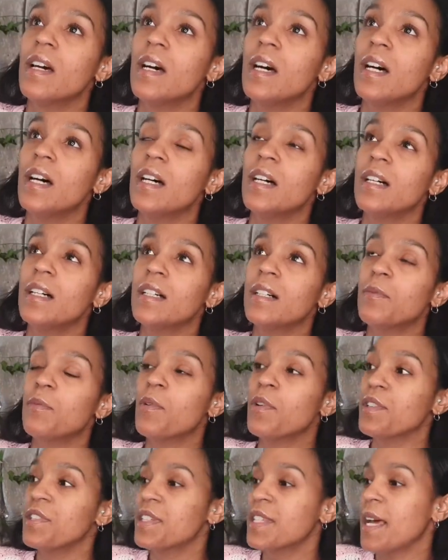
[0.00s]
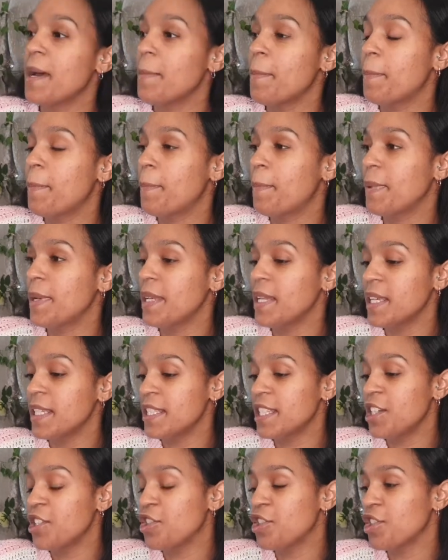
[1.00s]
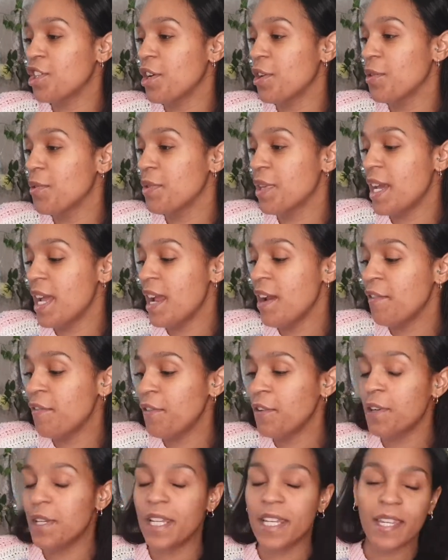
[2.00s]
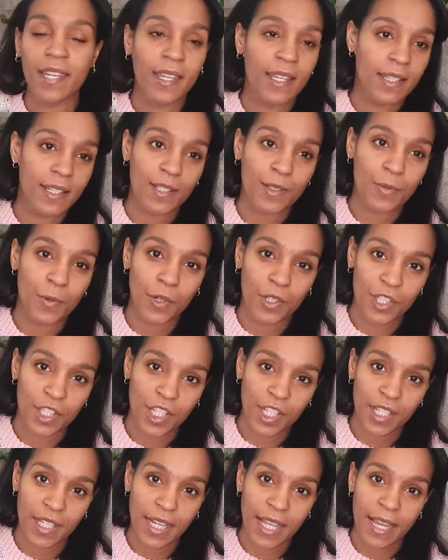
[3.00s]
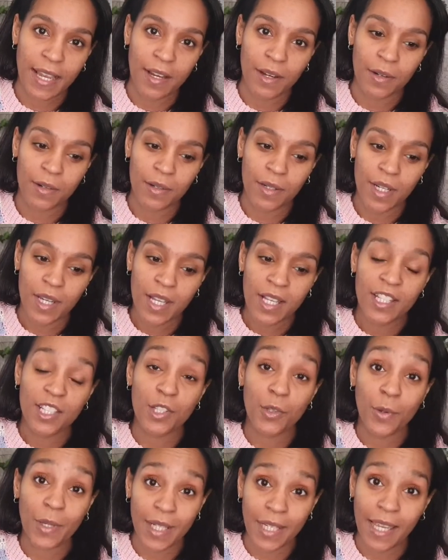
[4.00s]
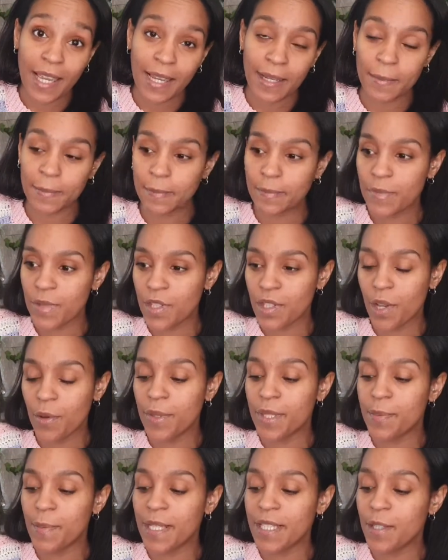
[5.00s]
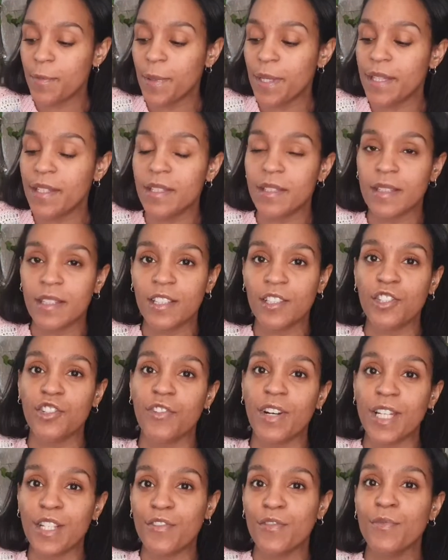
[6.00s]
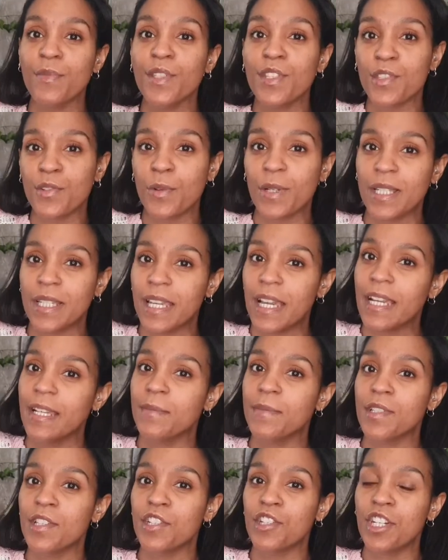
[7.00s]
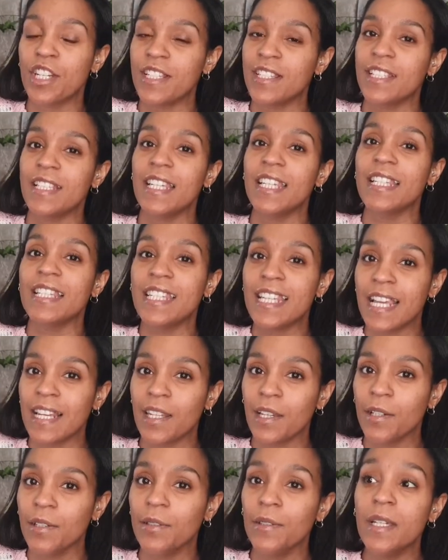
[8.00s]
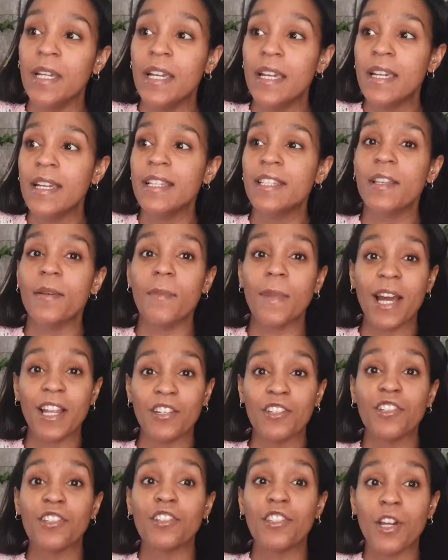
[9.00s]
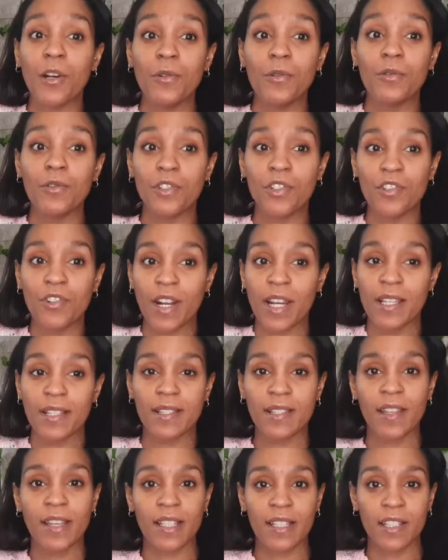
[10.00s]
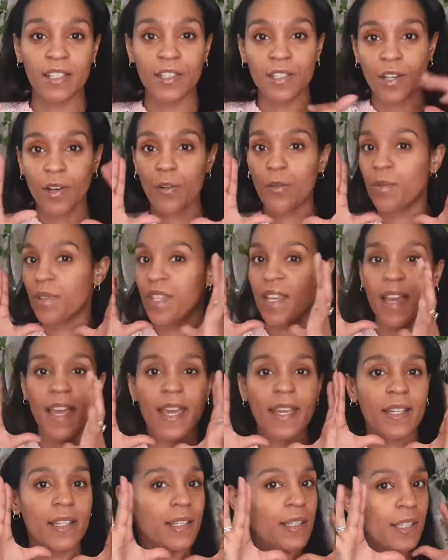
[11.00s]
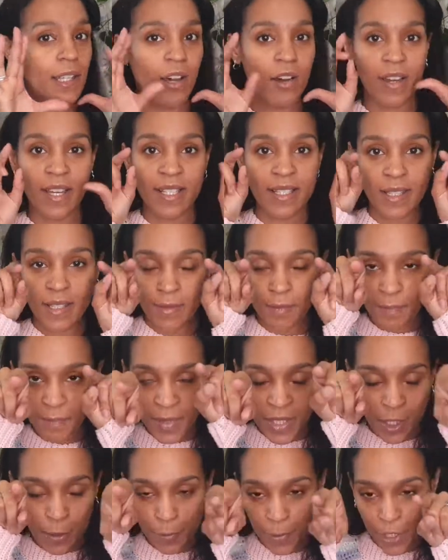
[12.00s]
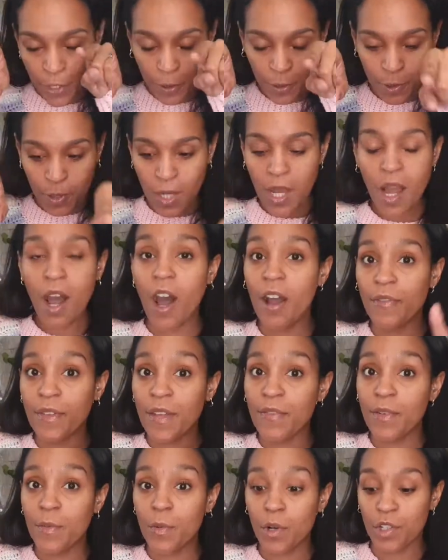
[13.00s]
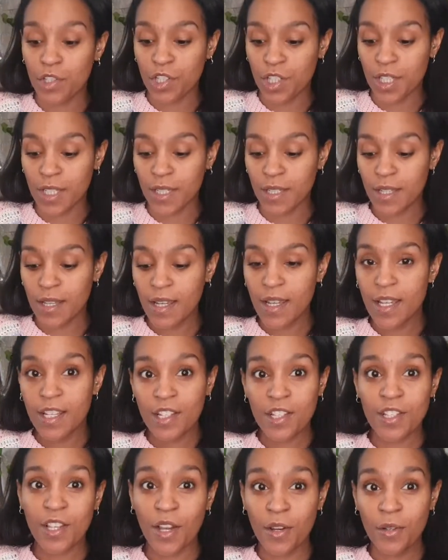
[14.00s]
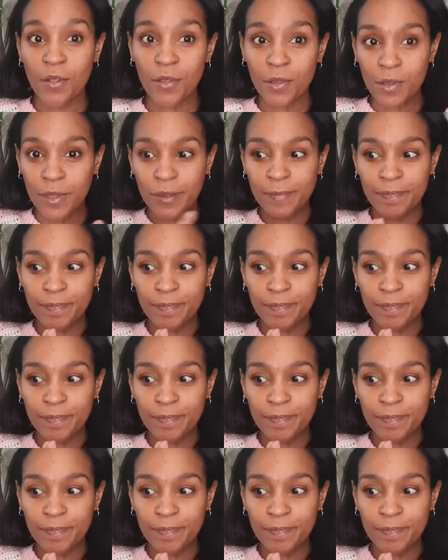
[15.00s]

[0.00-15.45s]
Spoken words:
what's that bloody show that every kid is watching now? Squid Game. So it's meant to be the dress from the Squid Game. So she did it in yellow to match the doll's dress, like the doll with the head and the eyes and the... I've never watched it, so